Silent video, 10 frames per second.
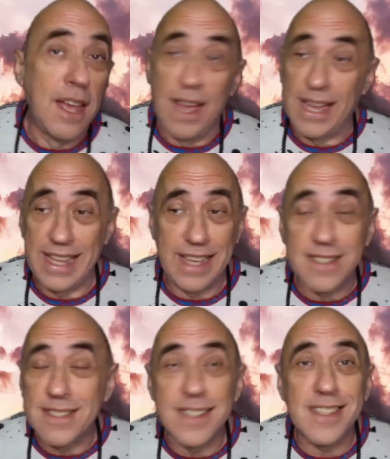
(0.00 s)
I guess,
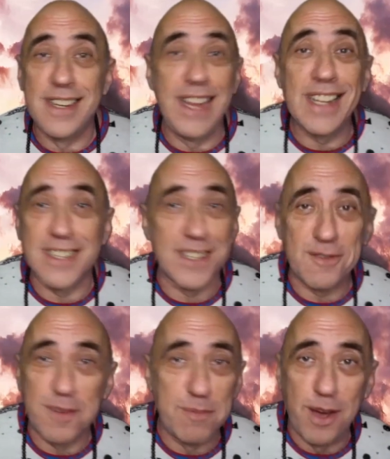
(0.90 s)
disconnected
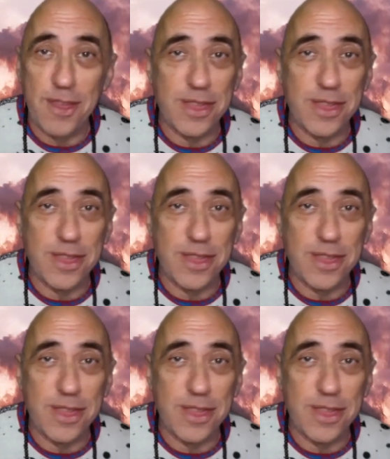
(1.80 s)
from both